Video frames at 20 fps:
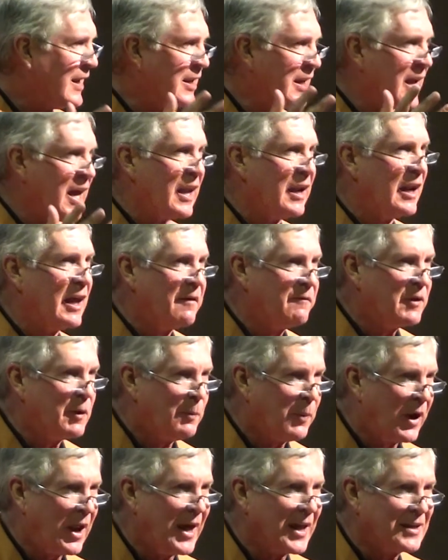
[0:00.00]
and you got to love
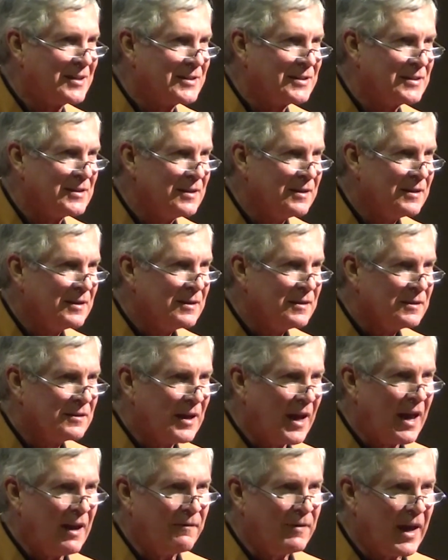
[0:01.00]
the place
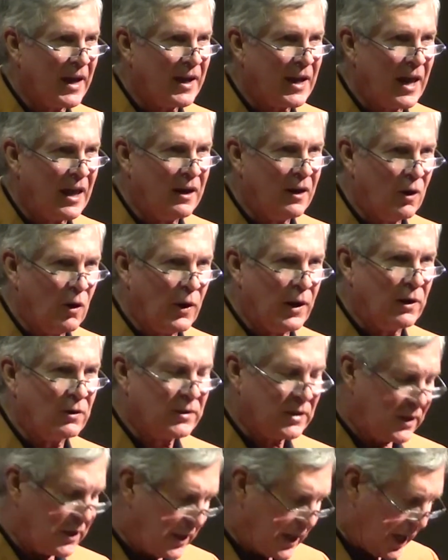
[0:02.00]
to have that kind of loyalty.